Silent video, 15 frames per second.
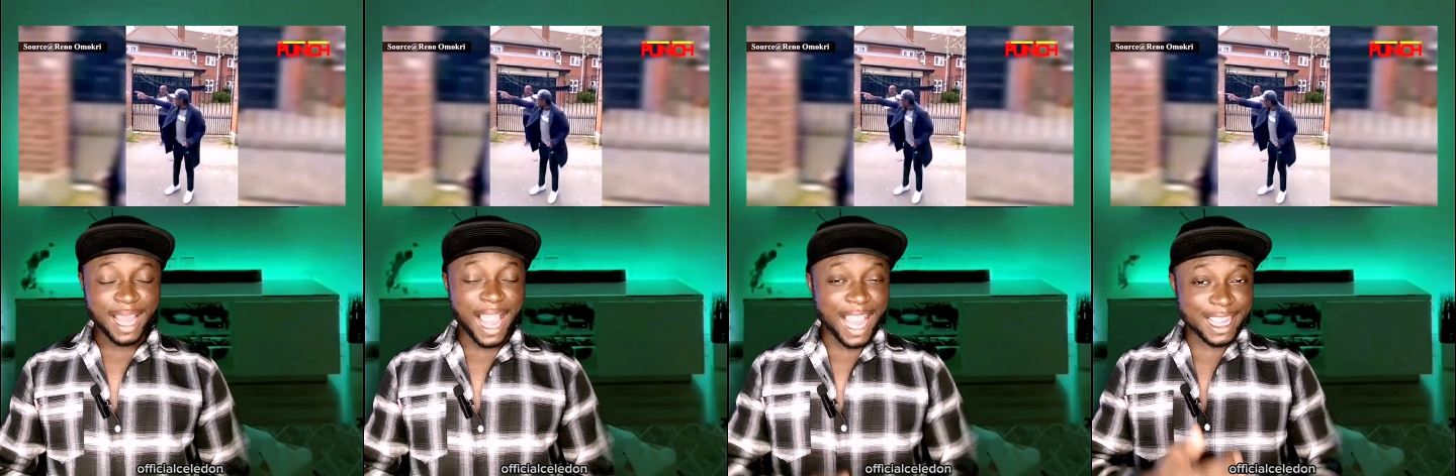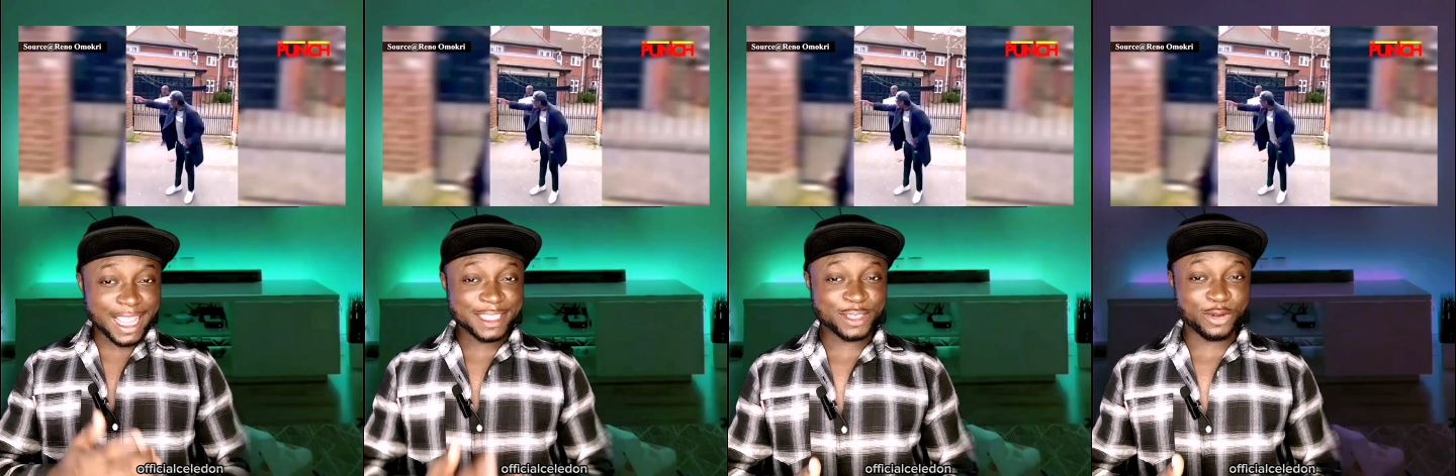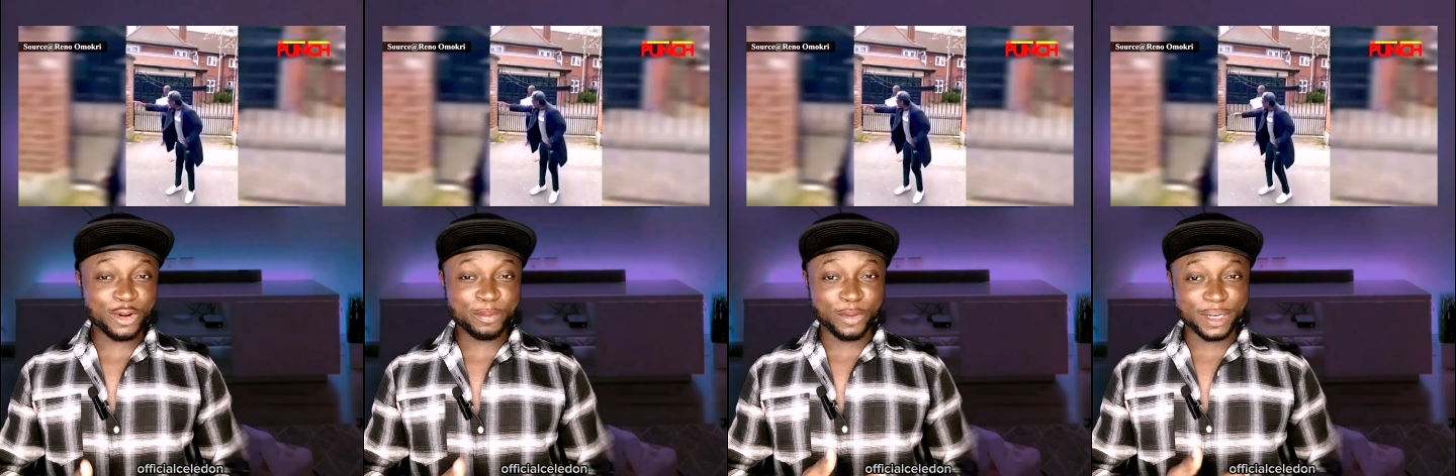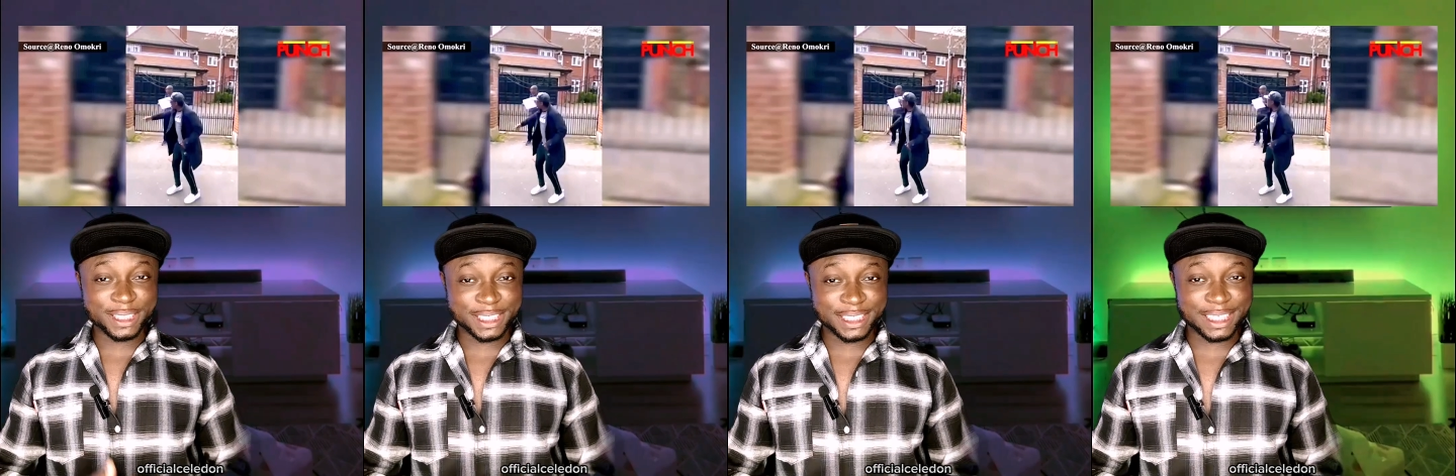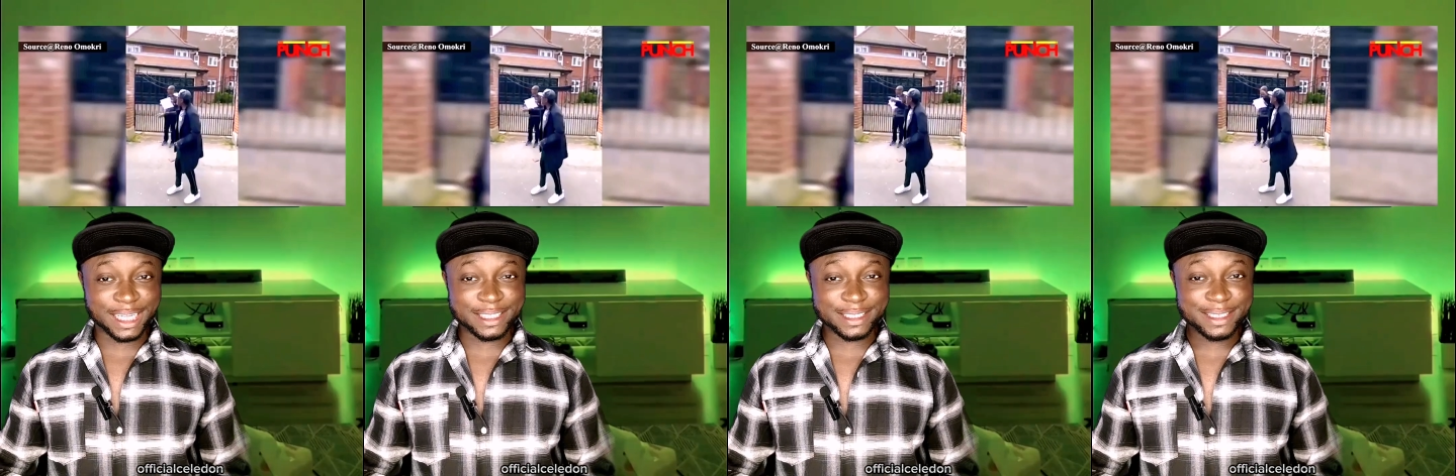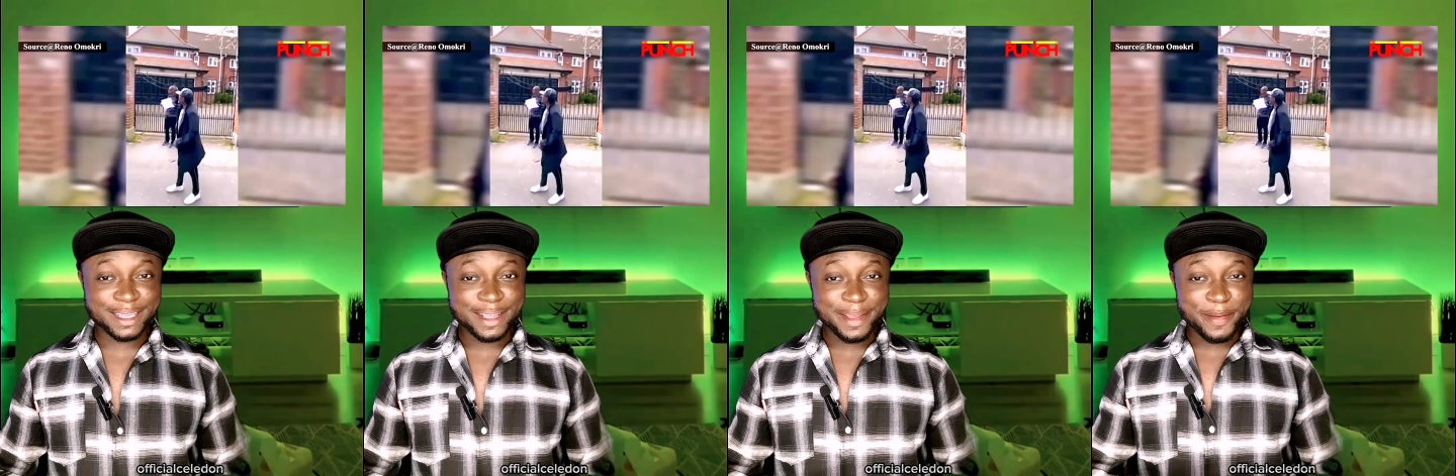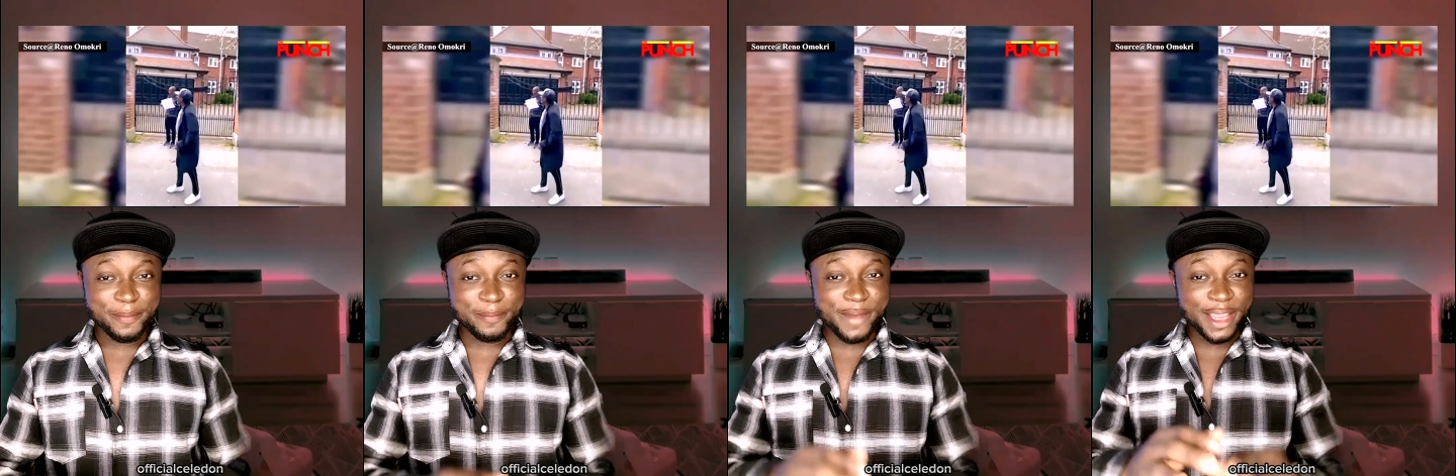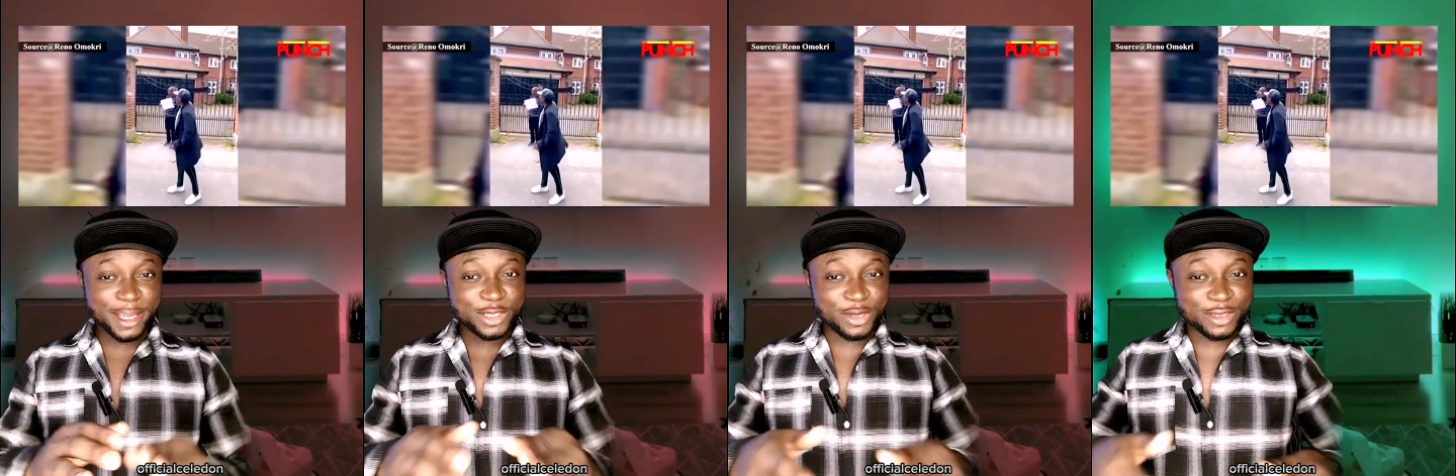against corrupt politicians,
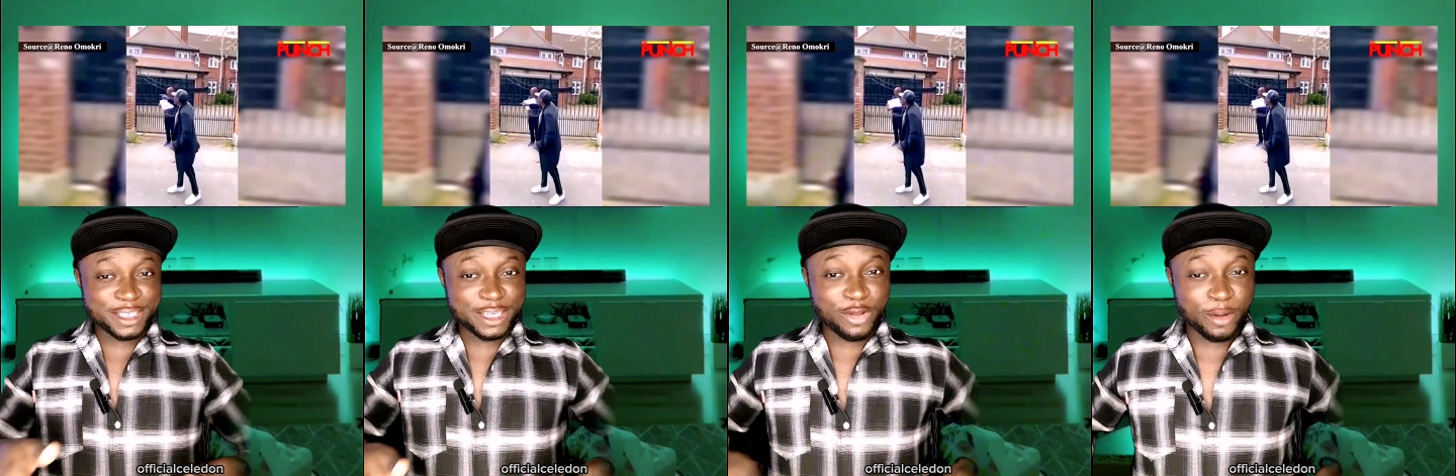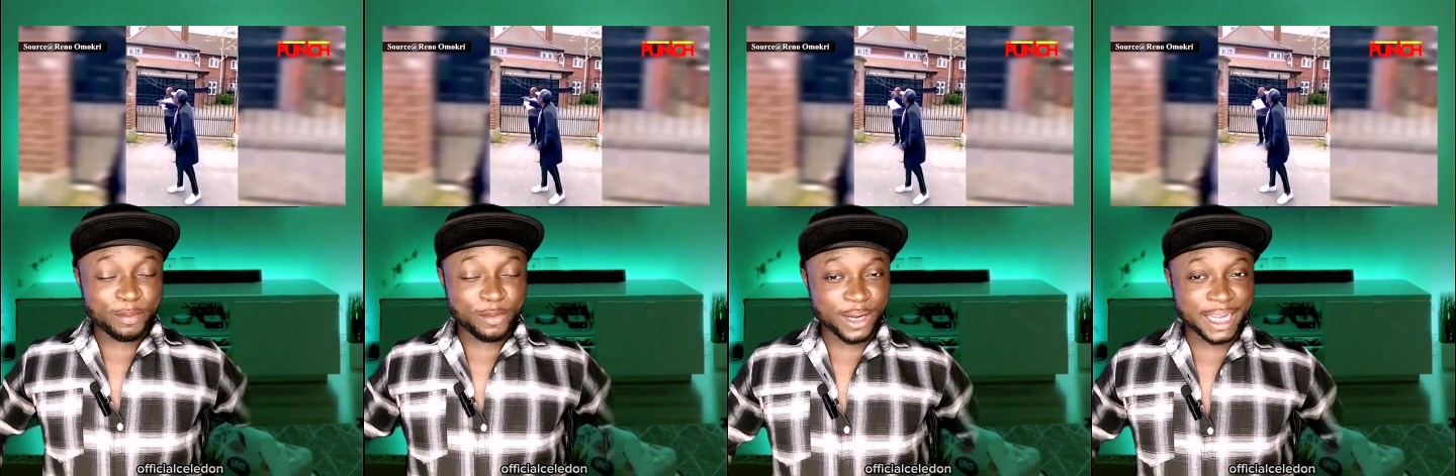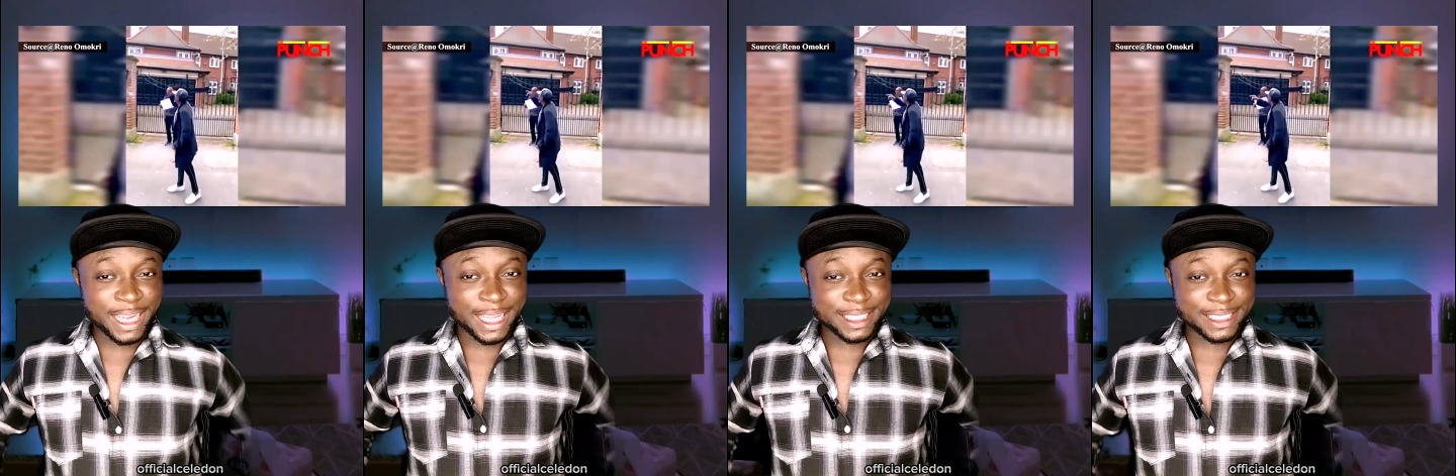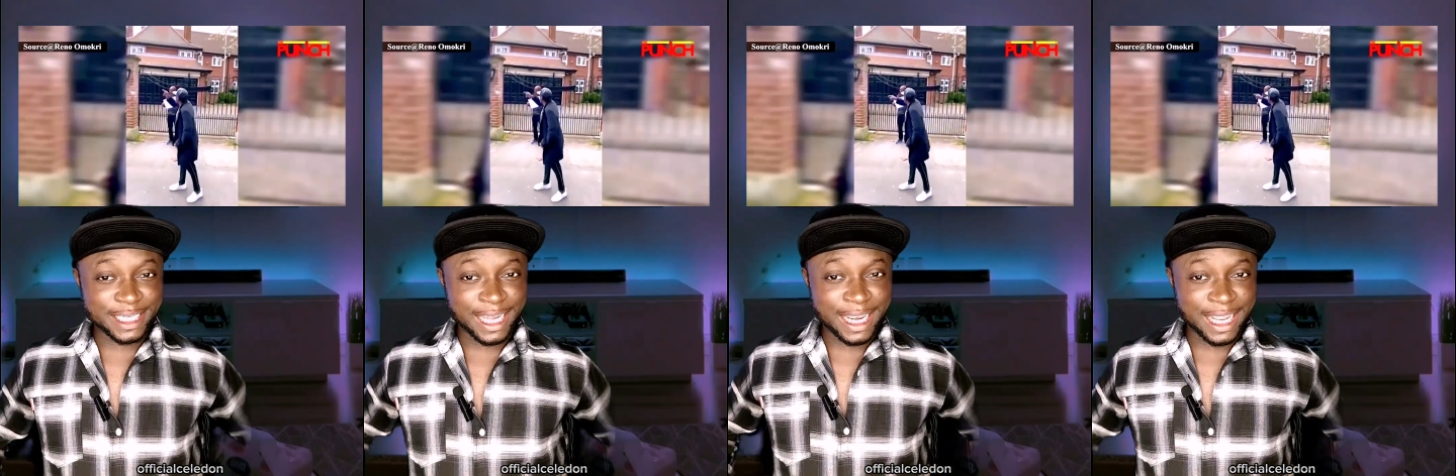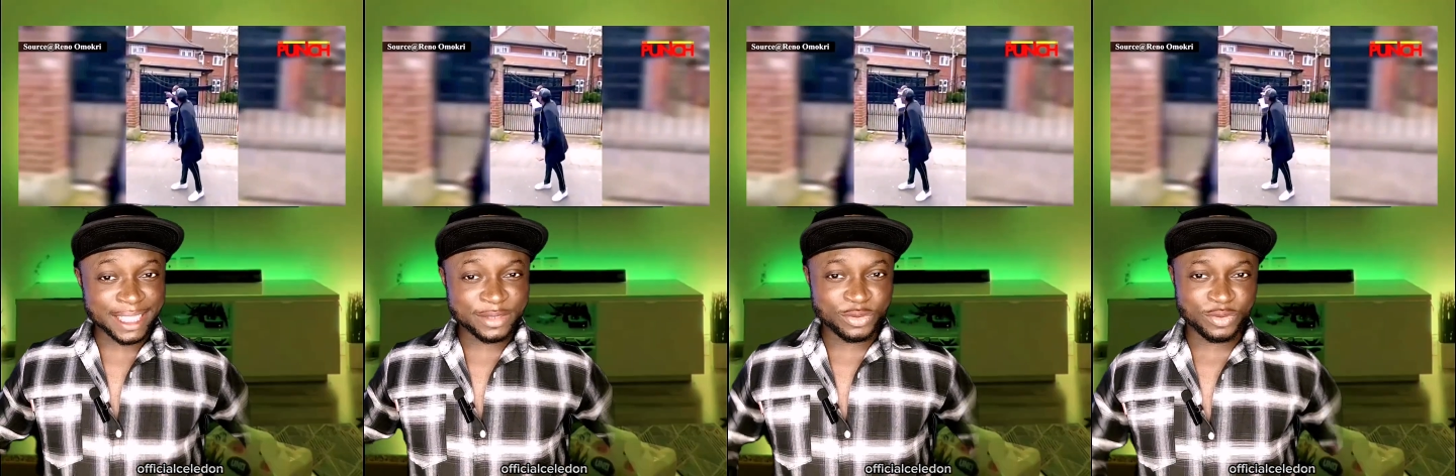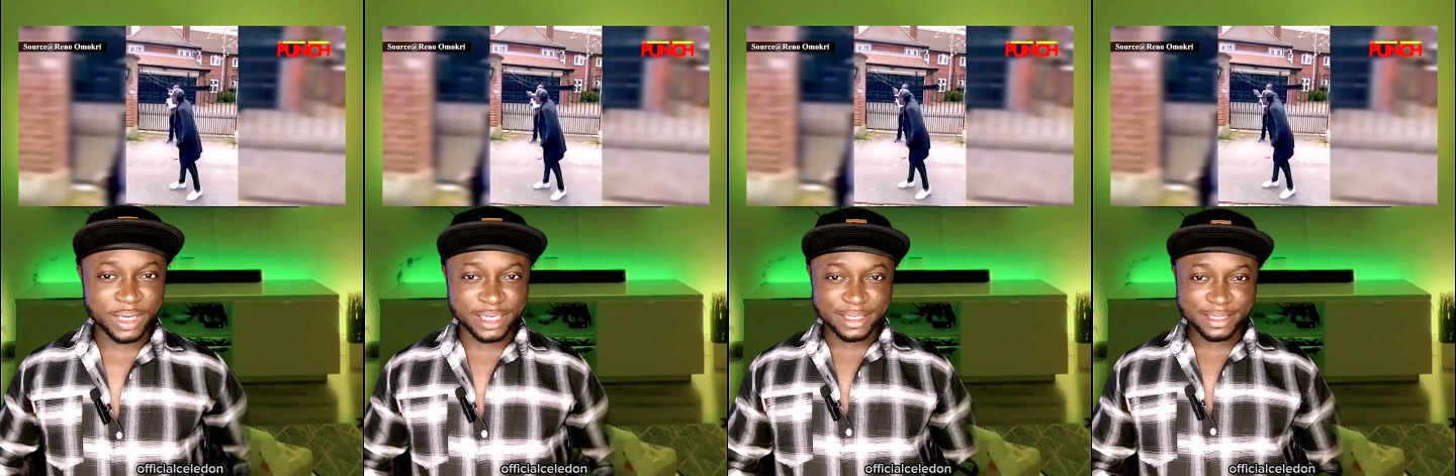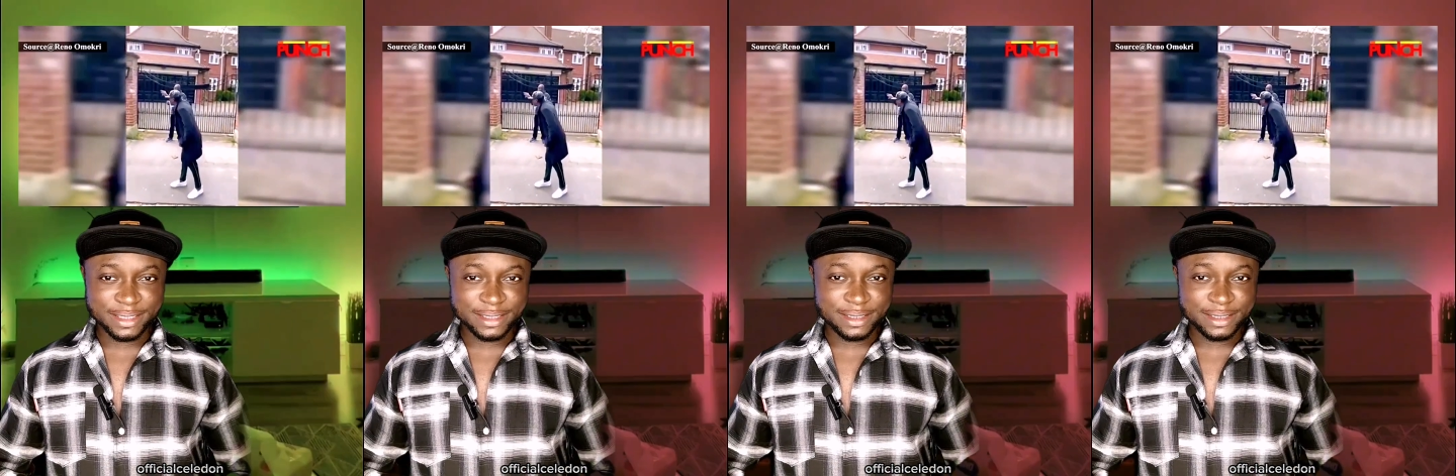make sure say your pocket gallant well.